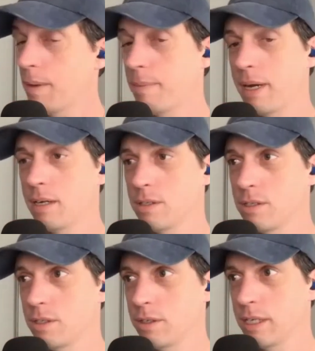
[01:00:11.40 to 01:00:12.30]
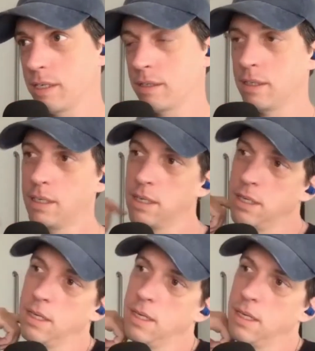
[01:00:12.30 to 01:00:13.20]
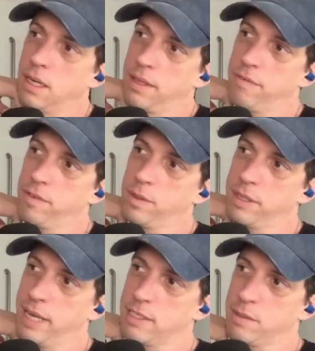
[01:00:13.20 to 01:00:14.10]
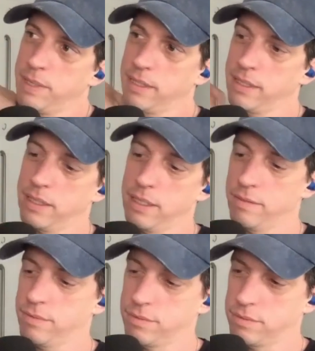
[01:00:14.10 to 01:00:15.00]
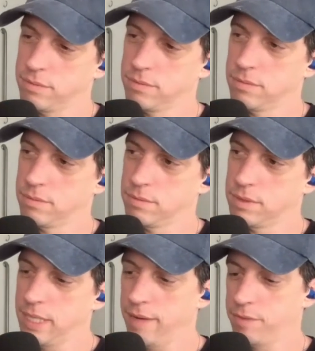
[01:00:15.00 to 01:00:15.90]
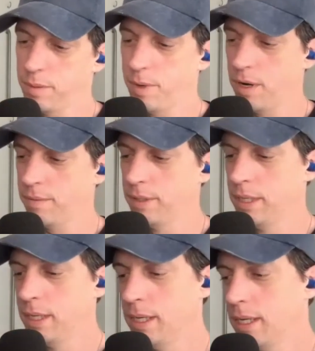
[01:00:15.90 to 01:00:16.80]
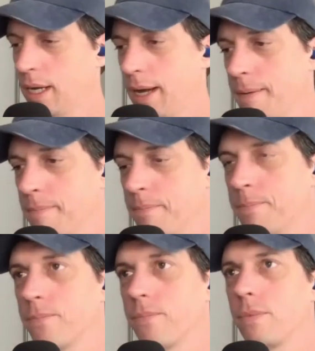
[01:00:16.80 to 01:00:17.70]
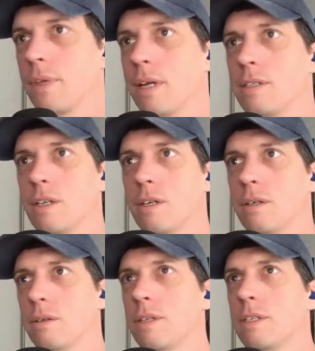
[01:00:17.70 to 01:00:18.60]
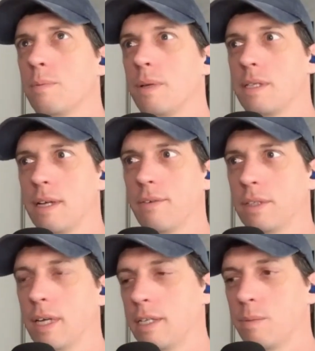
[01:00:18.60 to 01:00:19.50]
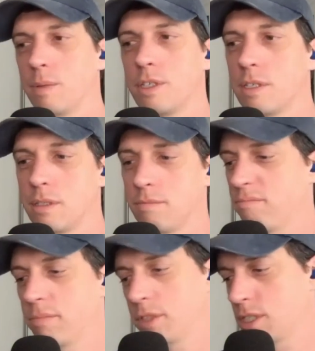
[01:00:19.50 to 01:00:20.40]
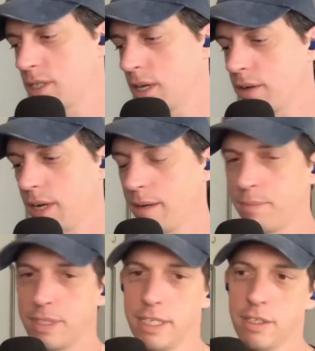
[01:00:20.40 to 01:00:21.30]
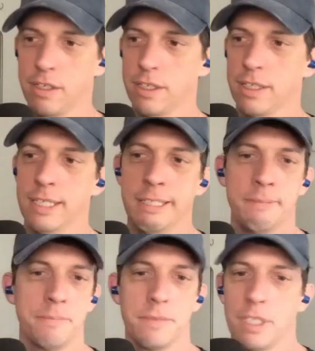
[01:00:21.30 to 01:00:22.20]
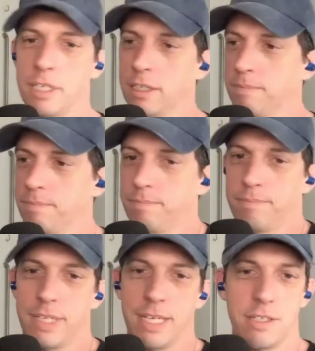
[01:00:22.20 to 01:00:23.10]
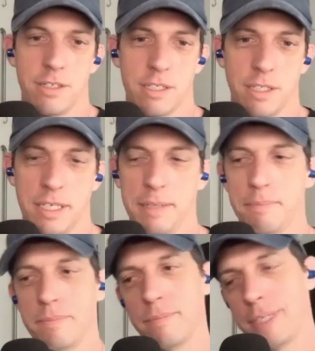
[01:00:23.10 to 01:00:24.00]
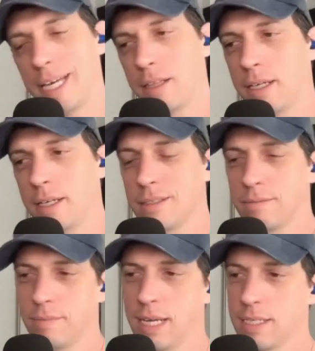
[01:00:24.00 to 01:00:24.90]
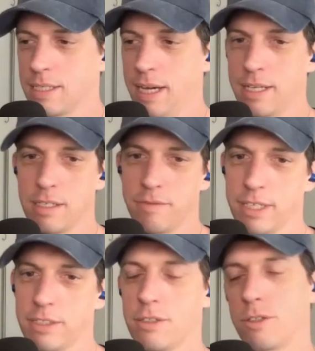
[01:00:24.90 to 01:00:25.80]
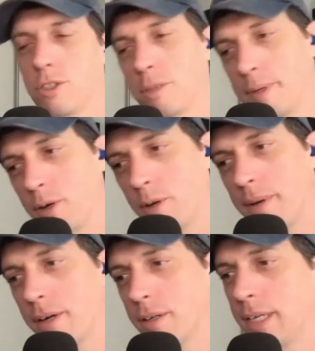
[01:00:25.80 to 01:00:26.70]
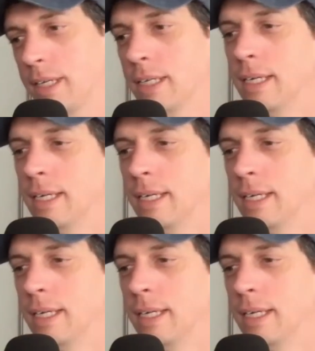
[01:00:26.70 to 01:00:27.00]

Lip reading: my parents are still here. They flew in last week. They leave day after tomorrow. And so this has been several nights, but just the other night in particular, you know, kids are asleep. Kathleen has a sinus infection, so she's been going to bed early.